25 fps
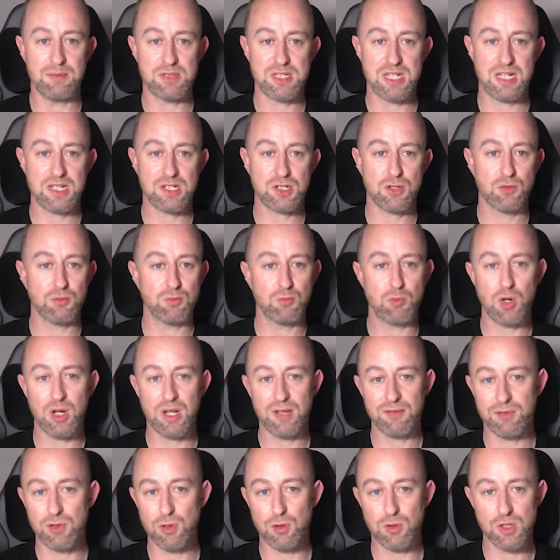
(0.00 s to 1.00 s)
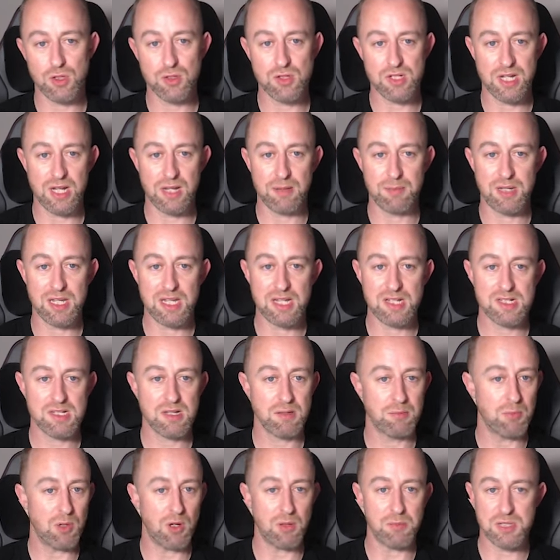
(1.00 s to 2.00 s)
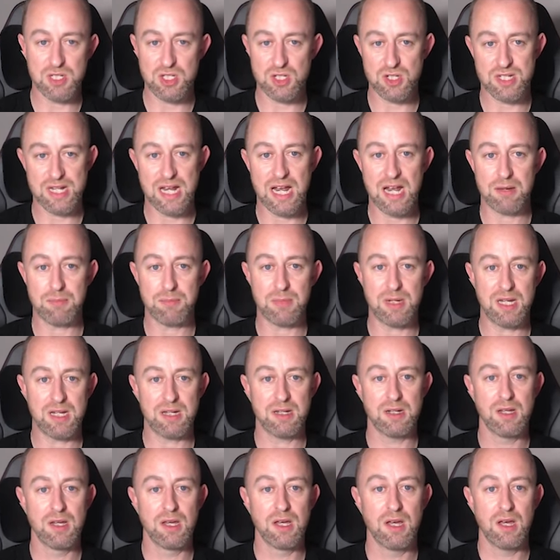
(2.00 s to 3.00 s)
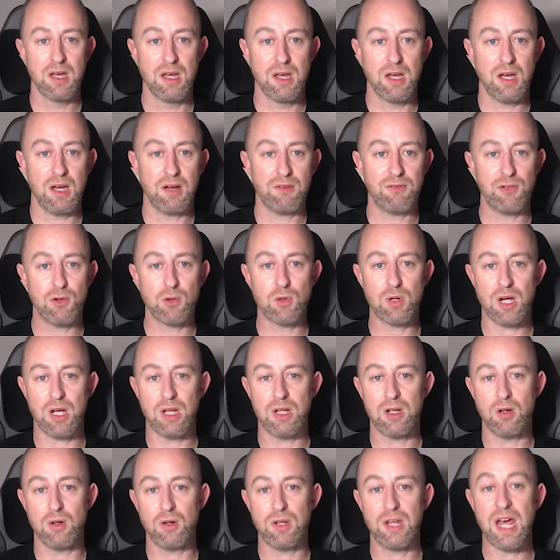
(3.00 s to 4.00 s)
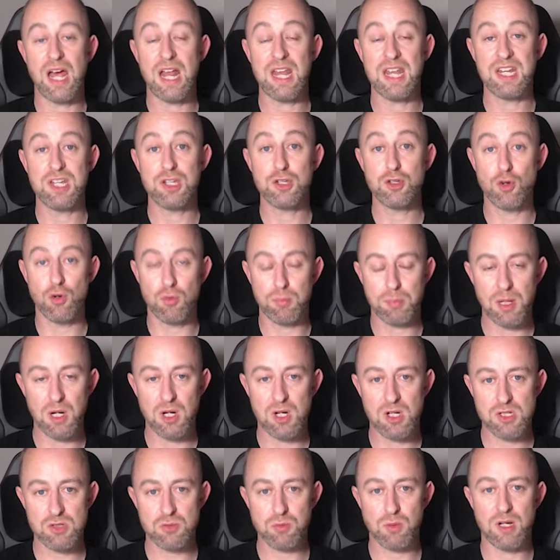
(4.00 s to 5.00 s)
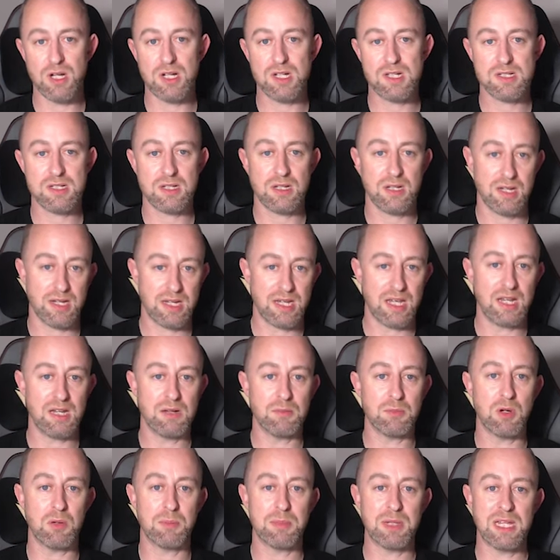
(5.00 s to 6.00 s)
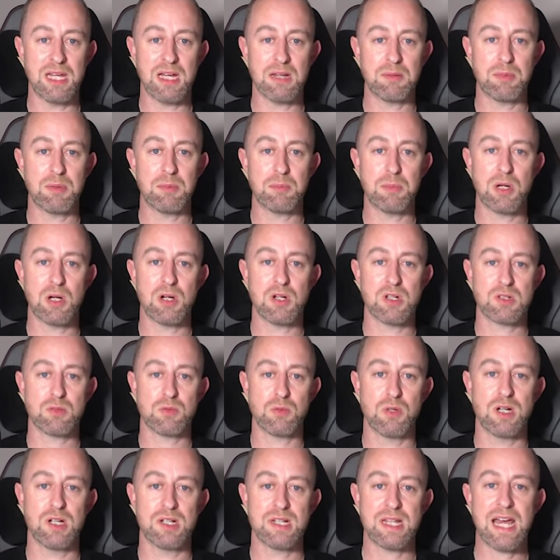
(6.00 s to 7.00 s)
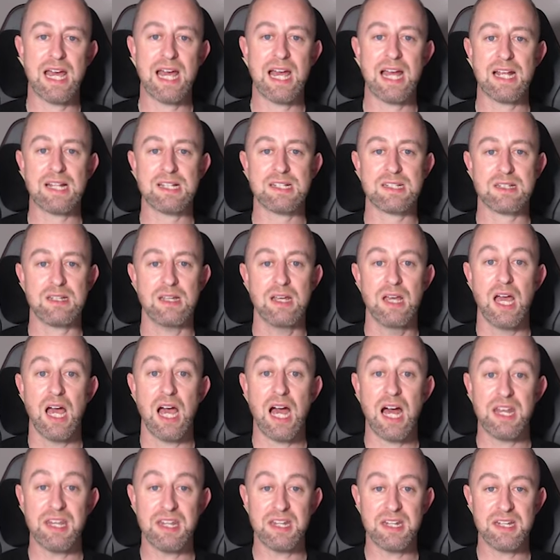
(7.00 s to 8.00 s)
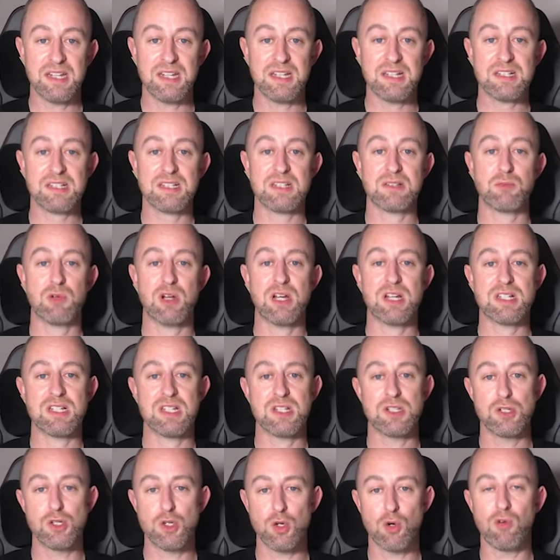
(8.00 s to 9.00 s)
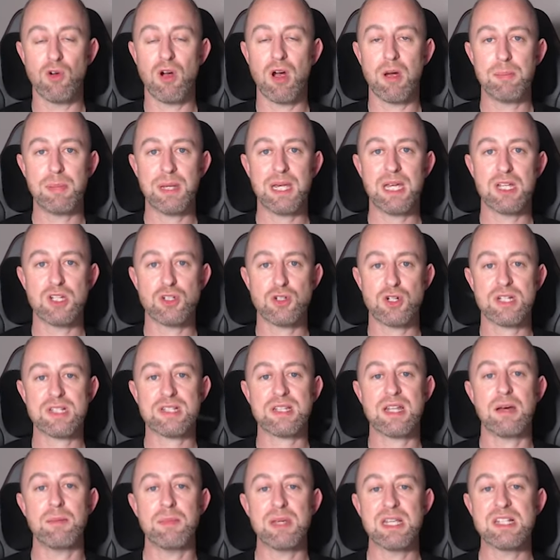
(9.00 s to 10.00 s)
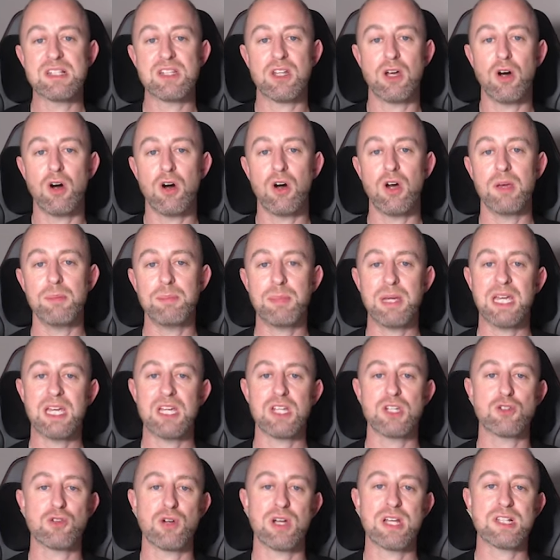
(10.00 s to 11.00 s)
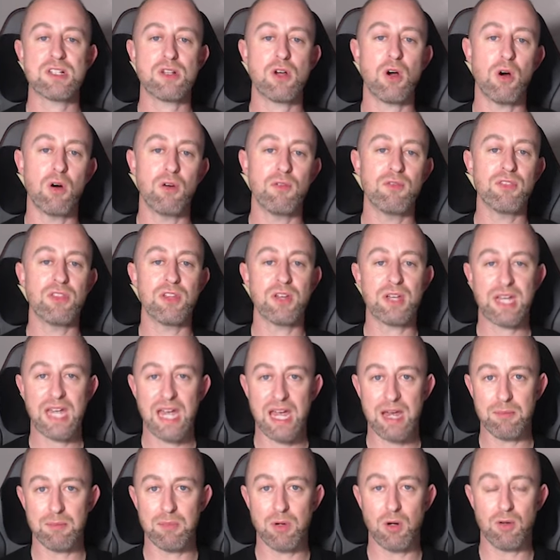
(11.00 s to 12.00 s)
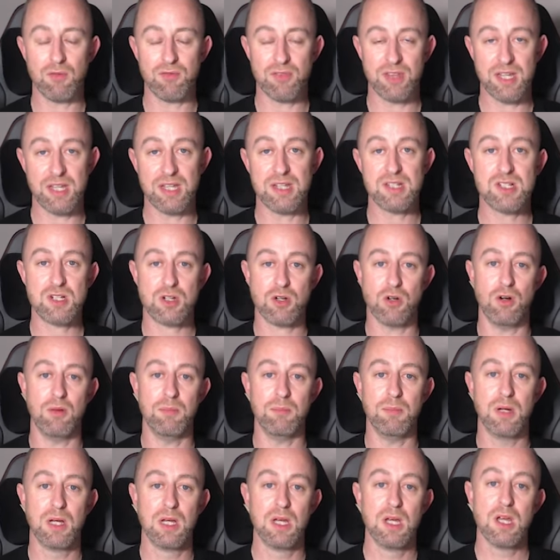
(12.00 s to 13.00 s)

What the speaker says: So that's your, whatever your username is, might be just admin, a full colon, and then your password. Again, it might be the admin password at, and then this where it says your IP address, that means the IP address of the intercom.